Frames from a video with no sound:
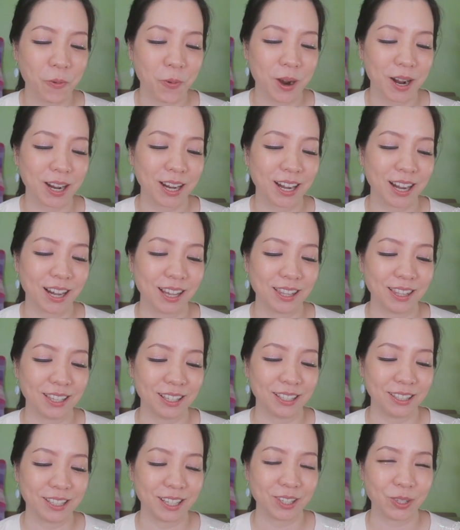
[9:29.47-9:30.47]
1
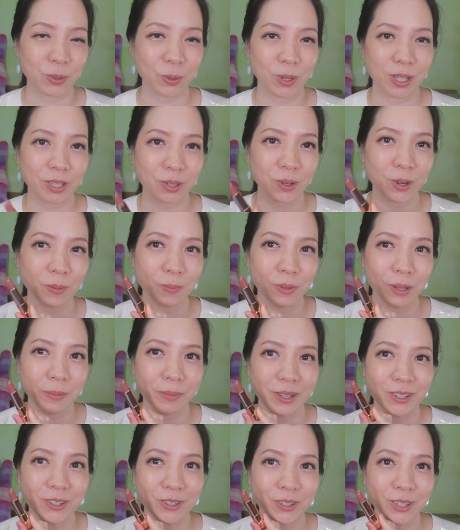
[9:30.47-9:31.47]
color that's quite
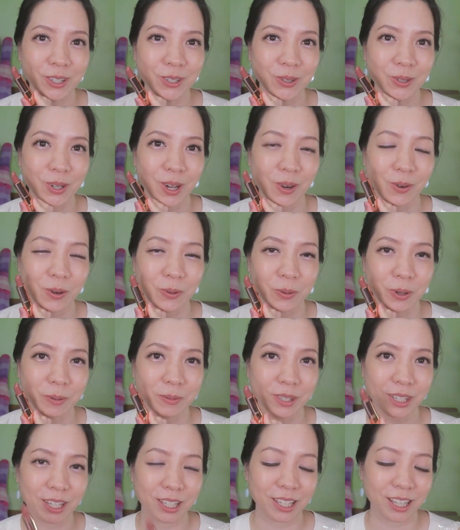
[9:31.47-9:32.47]
complementary to our warm
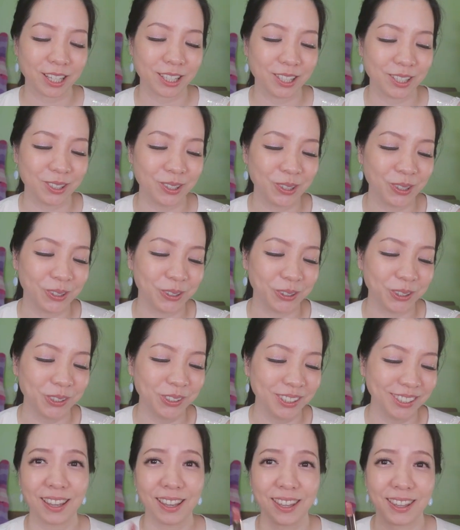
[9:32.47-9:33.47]
skin
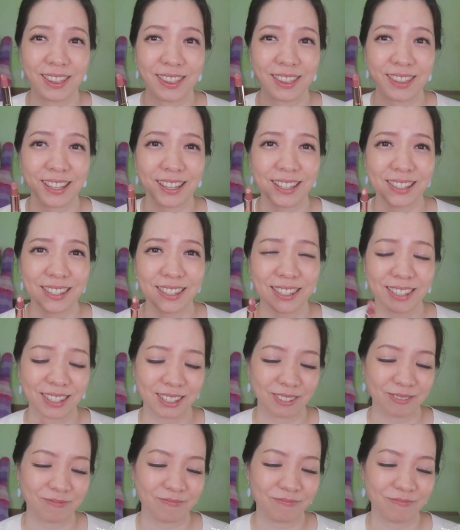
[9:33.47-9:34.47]
undertone, and
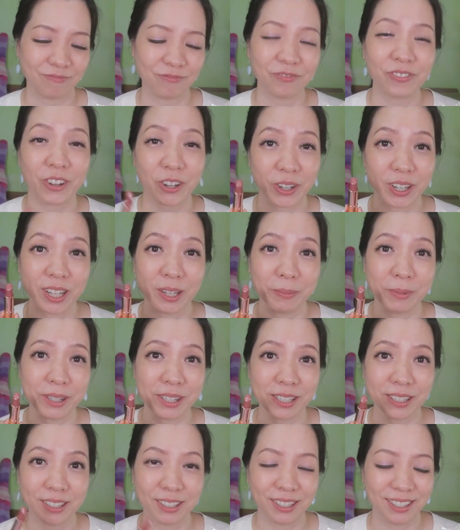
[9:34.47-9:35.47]
that's very
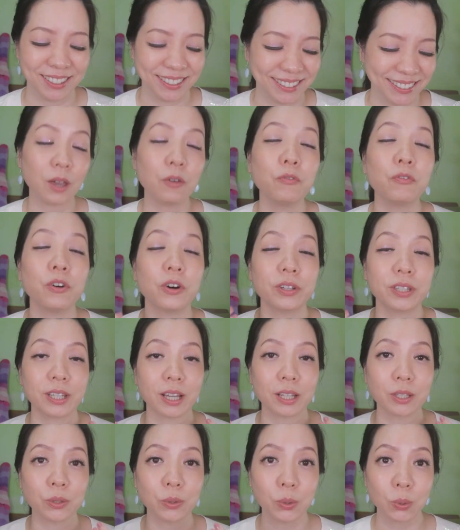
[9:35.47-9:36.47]
limited. And for the
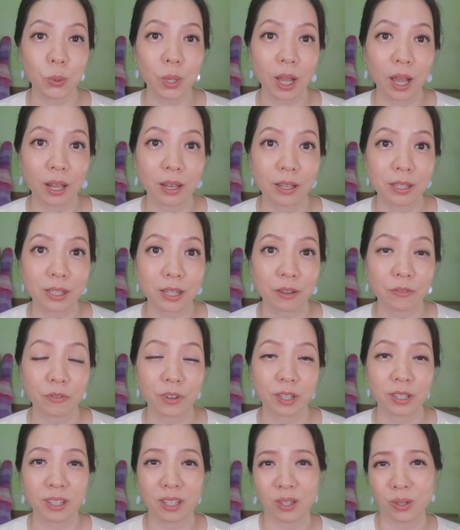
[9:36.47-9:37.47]
other 2 colors, I
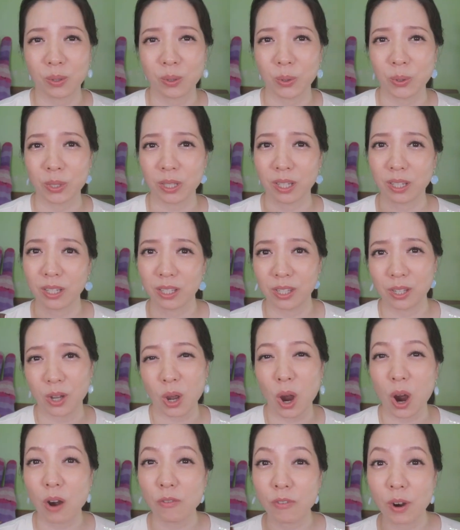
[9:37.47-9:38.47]
find that it goes a little
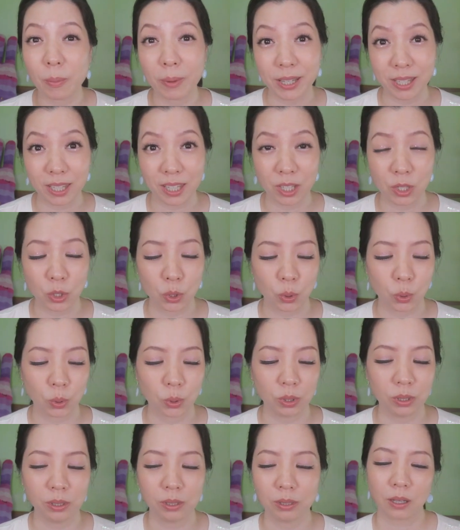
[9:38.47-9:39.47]
off on my skin
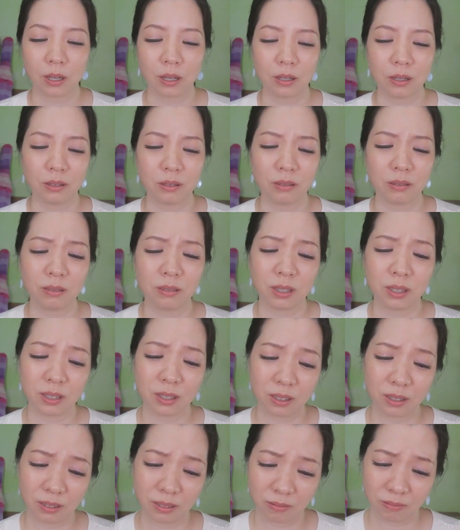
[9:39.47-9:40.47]
tone. I
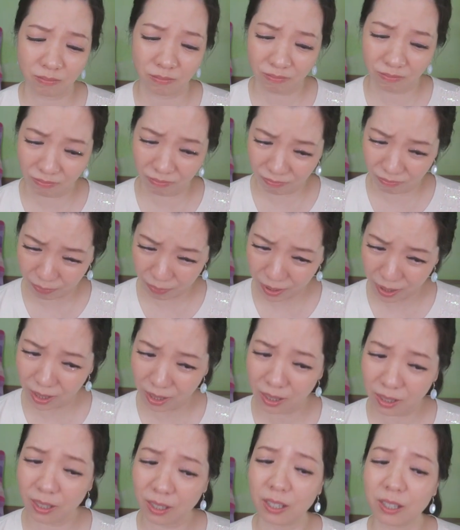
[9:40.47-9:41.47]

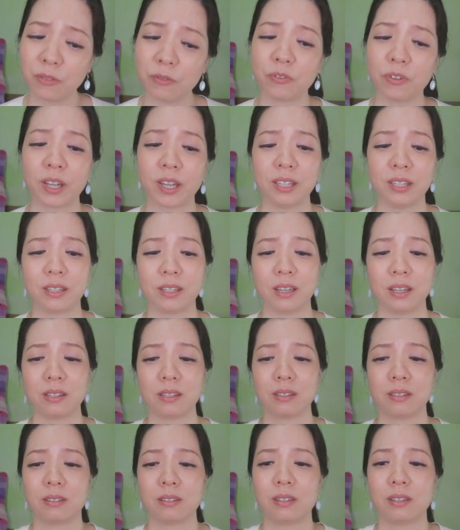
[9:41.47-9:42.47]
personally find that
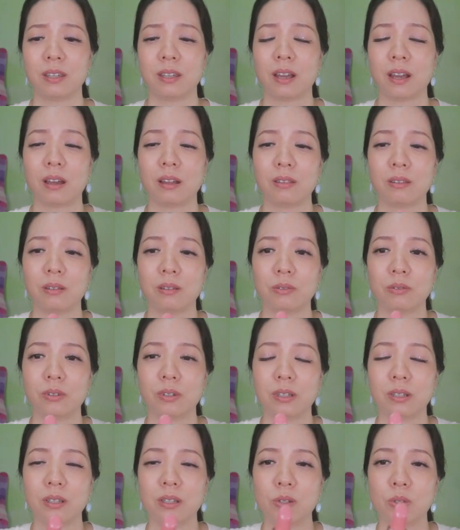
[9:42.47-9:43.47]
they are not
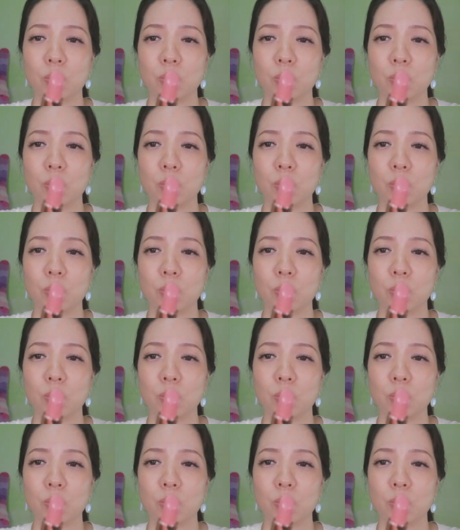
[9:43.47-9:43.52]
really